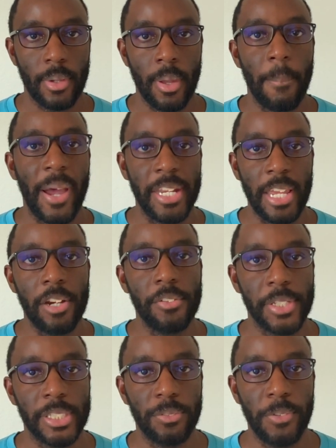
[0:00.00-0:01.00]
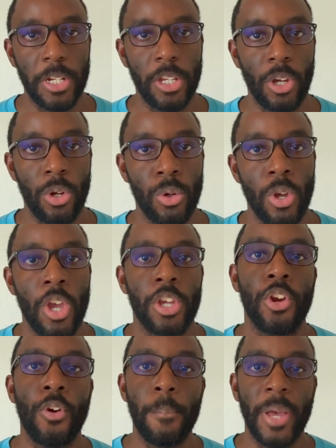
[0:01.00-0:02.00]
By the end of this video,
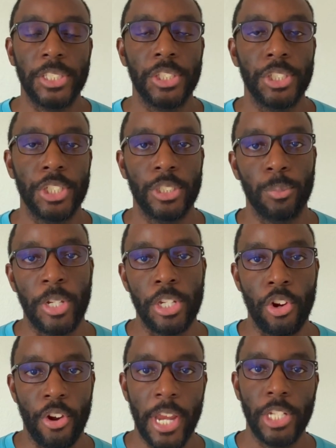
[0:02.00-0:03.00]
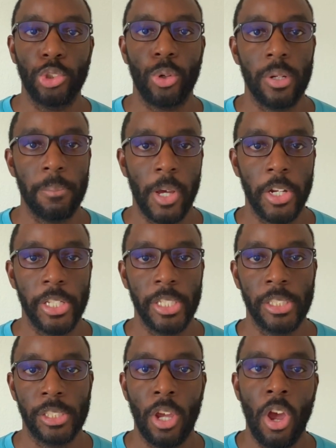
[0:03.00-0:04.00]
your messages with your Android
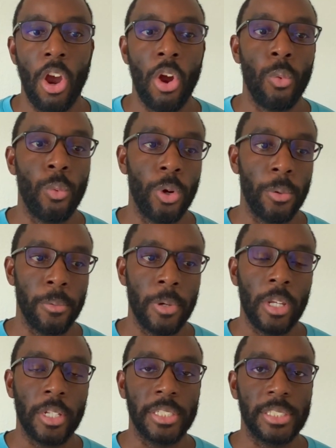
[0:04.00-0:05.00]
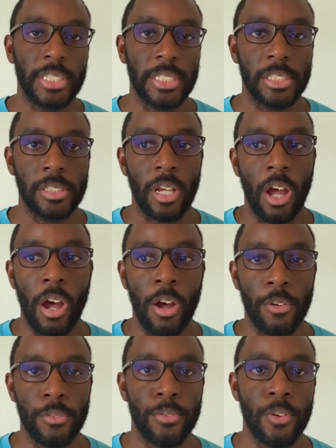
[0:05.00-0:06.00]
buddies will consist
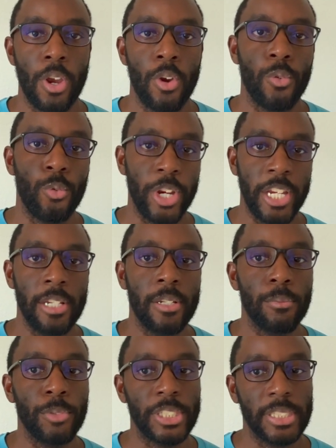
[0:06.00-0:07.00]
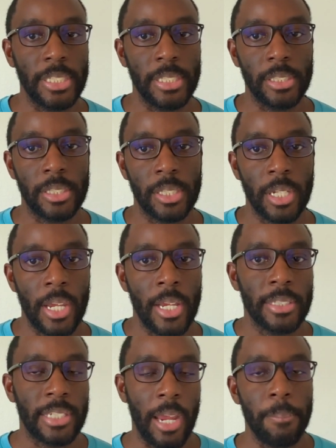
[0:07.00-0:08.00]
of read receipts,
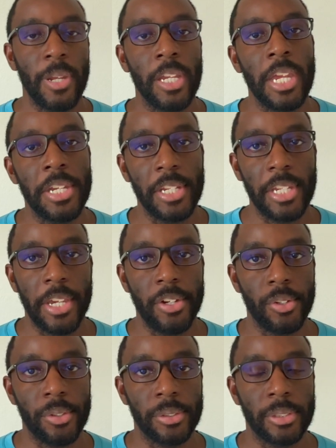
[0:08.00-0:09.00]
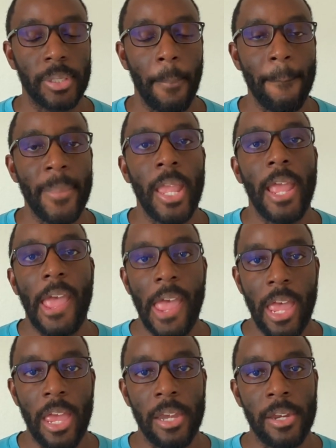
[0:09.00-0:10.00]
typing indicators,
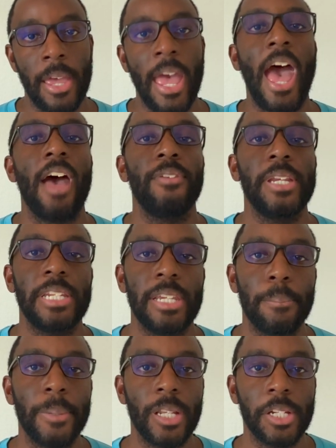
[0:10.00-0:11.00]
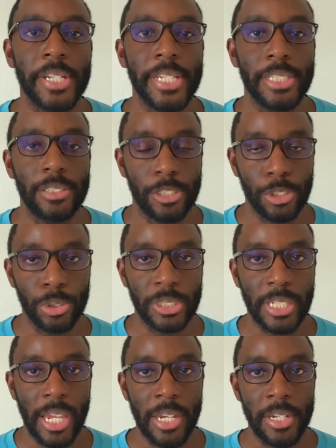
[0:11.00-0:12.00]
and having the ability to
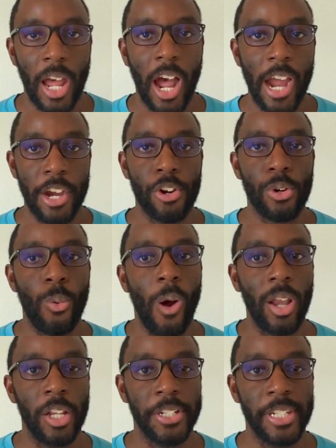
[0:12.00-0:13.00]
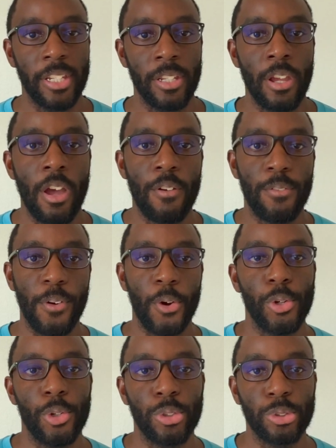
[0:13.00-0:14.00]
send higher quality
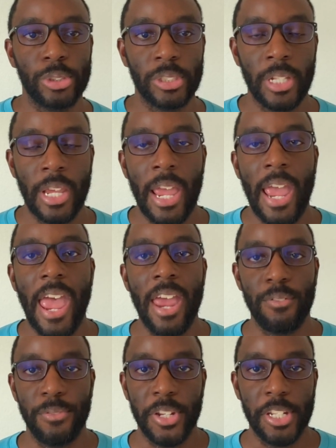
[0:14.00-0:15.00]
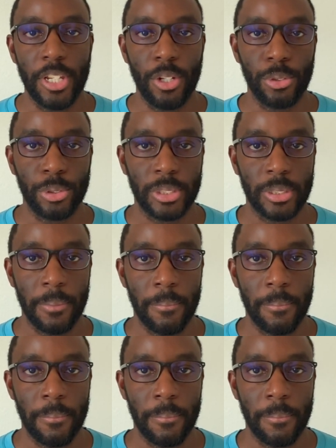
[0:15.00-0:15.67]
photos and videos.